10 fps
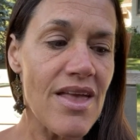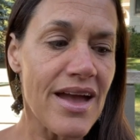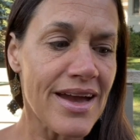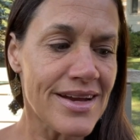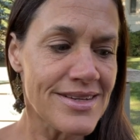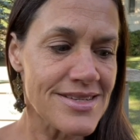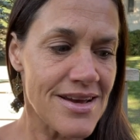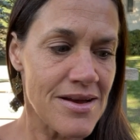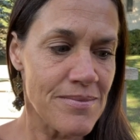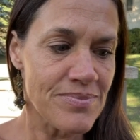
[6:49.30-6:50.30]
and
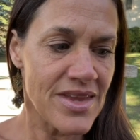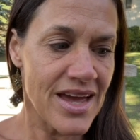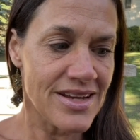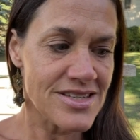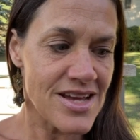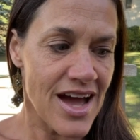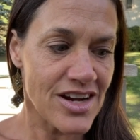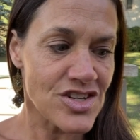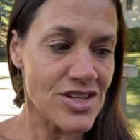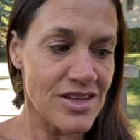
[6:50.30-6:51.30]
to
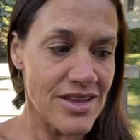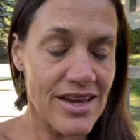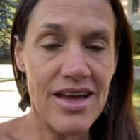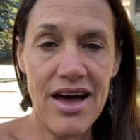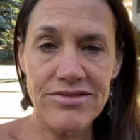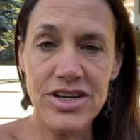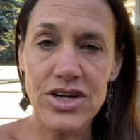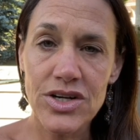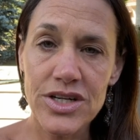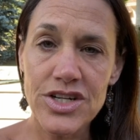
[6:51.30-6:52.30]
actually like have the
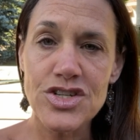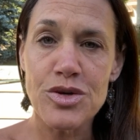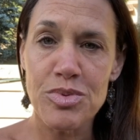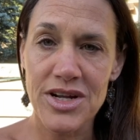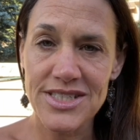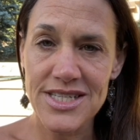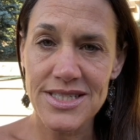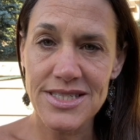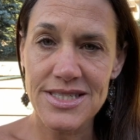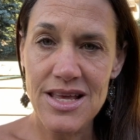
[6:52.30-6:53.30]
courage, the
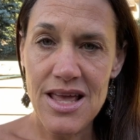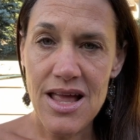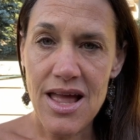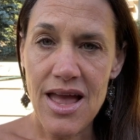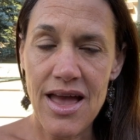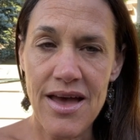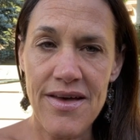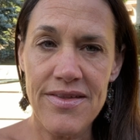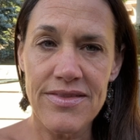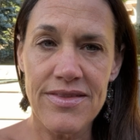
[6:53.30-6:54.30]
presence,
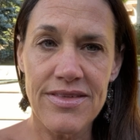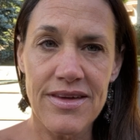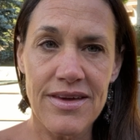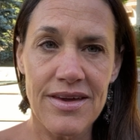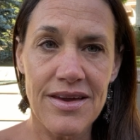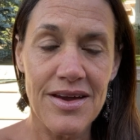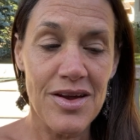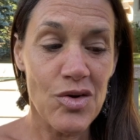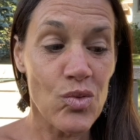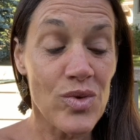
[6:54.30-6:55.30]
and the
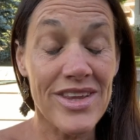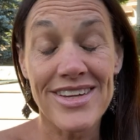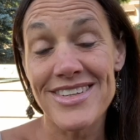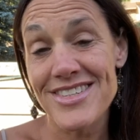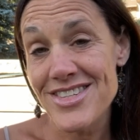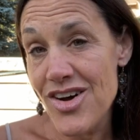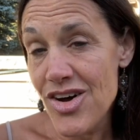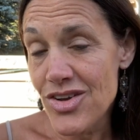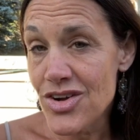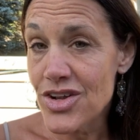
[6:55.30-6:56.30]
willingness to
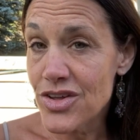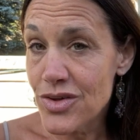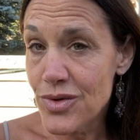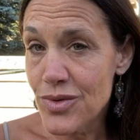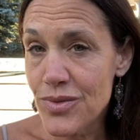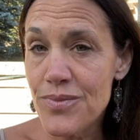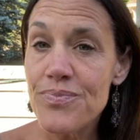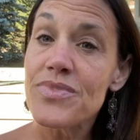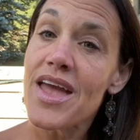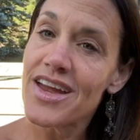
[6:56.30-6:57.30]
honor you
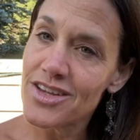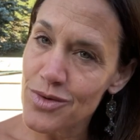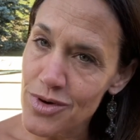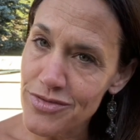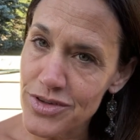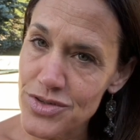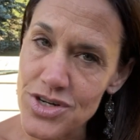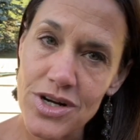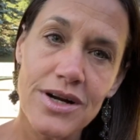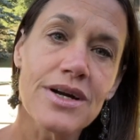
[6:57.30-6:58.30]
and your
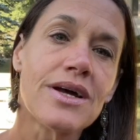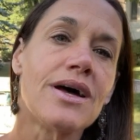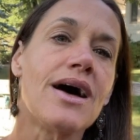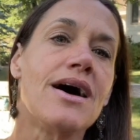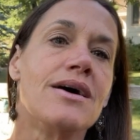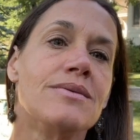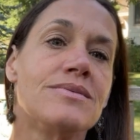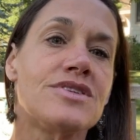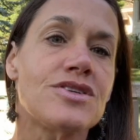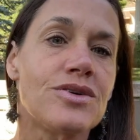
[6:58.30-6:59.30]
future,
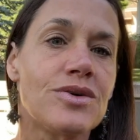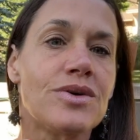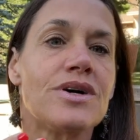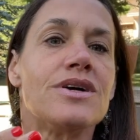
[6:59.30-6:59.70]
to